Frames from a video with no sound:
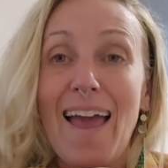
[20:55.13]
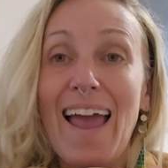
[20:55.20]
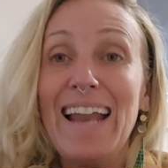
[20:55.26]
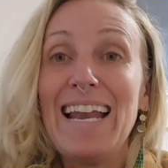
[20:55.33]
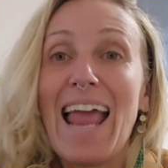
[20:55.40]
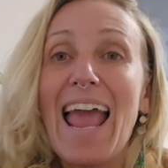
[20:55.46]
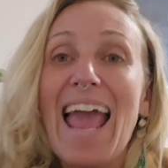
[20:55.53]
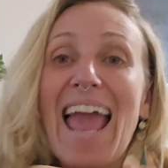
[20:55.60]

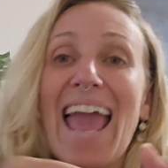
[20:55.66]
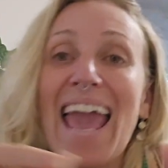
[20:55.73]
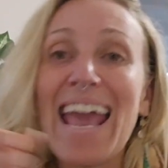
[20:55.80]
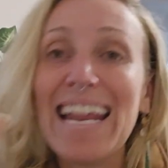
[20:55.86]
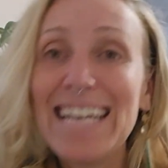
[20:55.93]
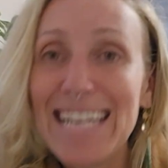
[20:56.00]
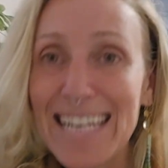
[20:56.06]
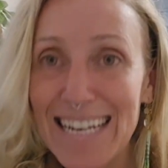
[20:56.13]
an
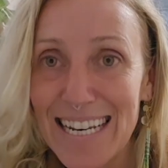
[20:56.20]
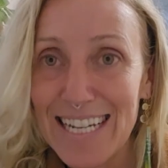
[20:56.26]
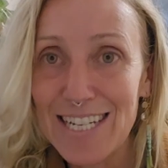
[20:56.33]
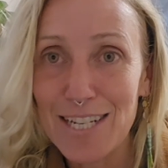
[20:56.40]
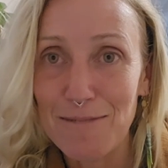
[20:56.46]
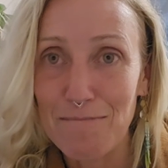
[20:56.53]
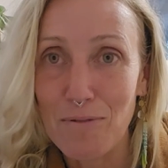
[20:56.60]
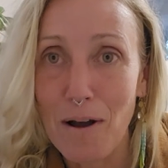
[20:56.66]

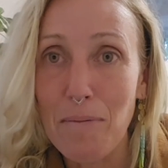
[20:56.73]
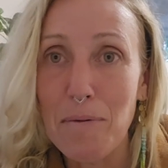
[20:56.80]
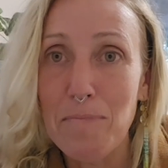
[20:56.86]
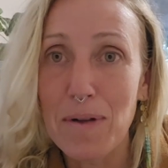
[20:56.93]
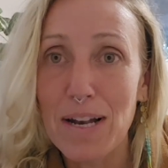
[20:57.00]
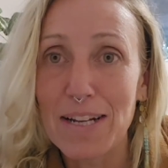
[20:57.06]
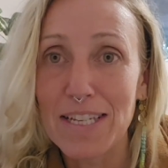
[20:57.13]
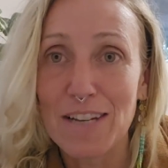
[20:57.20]
endless
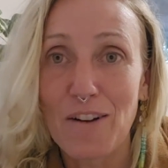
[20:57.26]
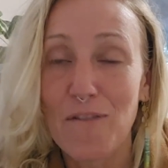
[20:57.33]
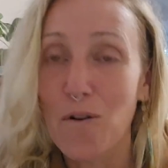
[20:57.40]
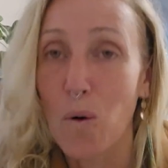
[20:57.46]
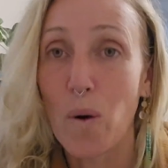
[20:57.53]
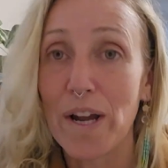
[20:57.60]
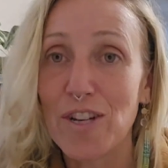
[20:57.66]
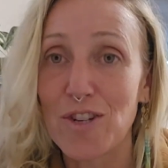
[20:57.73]
probability of
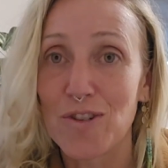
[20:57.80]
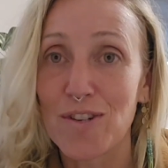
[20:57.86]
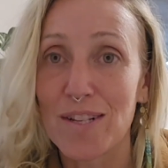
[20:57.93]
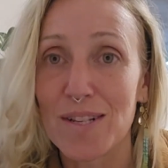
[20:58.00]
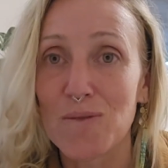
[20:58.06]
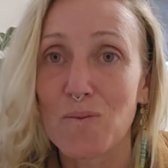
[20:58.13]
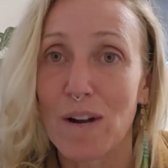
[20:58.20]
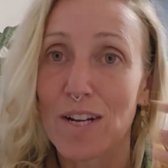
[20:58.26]

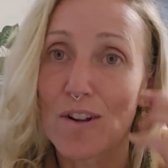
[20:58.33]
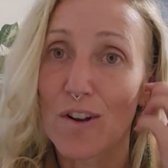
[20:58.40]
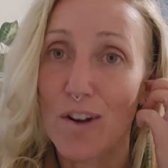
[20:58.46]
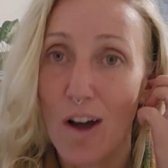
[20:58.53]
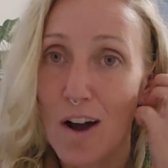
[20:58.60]
questions one could